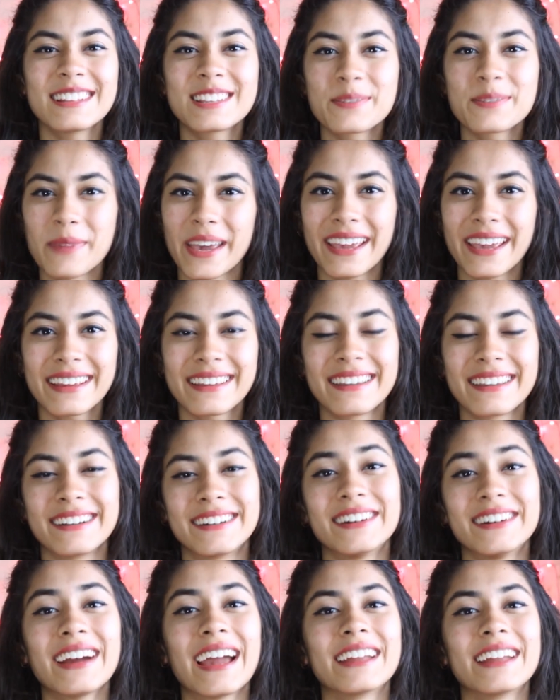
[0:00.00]
It's Mehak
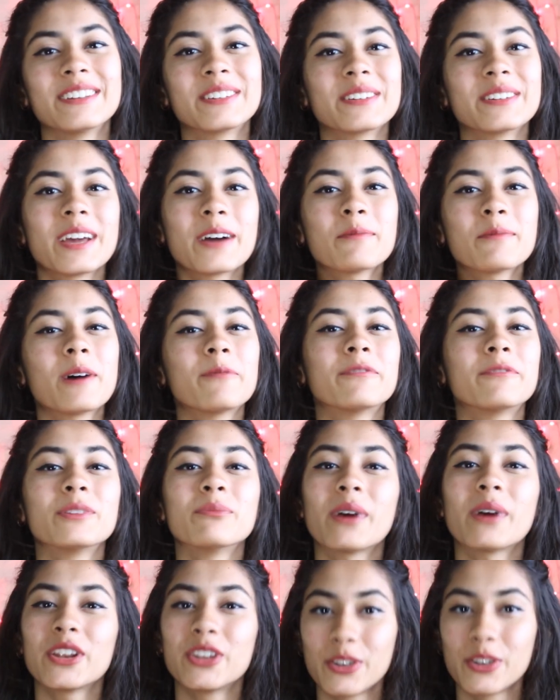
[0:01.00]
here and today I'm up
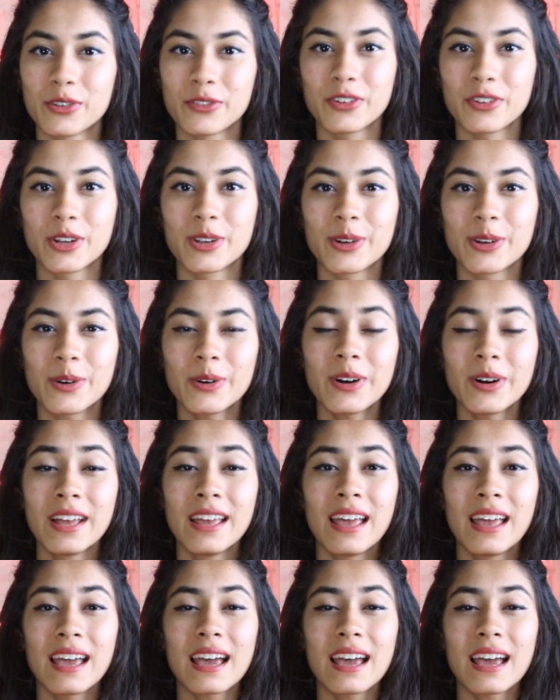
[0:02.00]
with my new video,